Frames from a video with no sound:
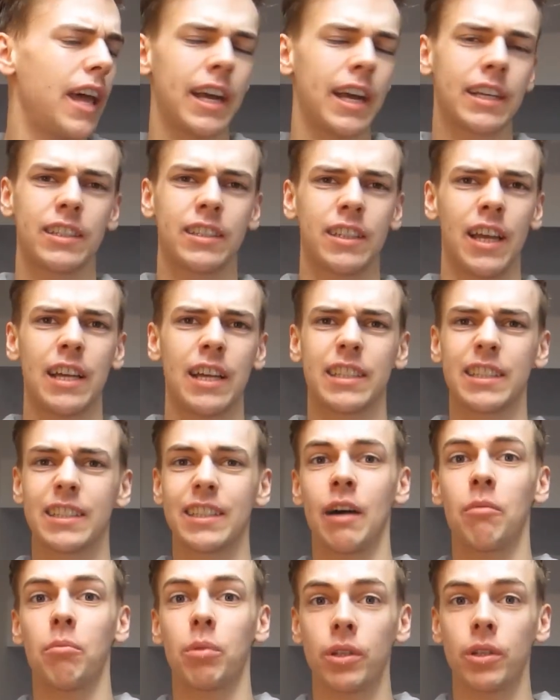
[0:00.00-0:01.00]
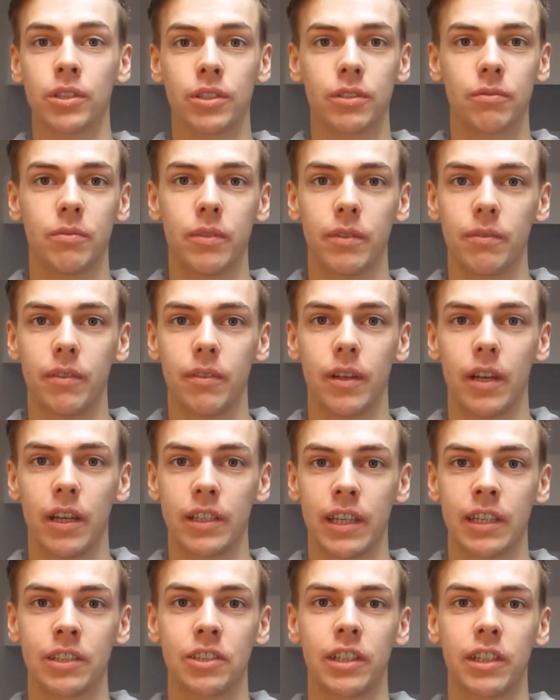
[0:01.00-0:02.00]
examples
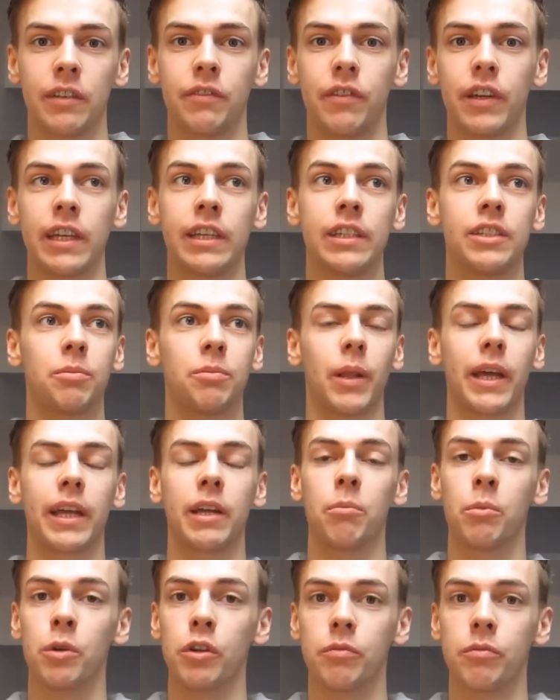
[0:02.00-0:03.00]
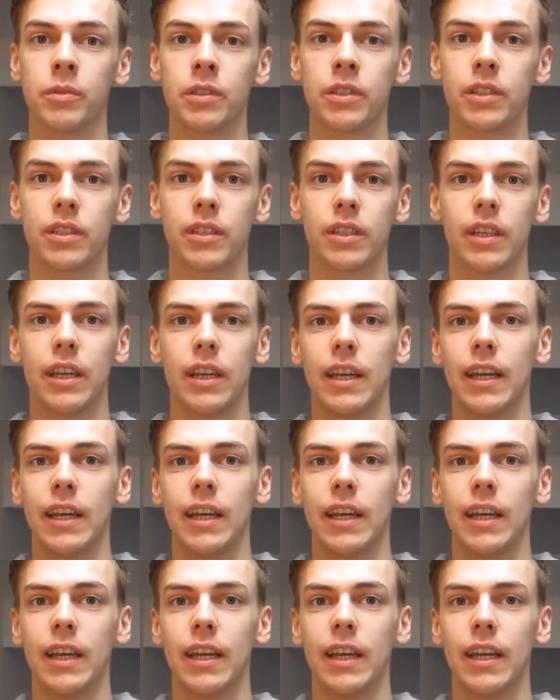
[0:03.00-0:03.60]
essentially for each plane of movement,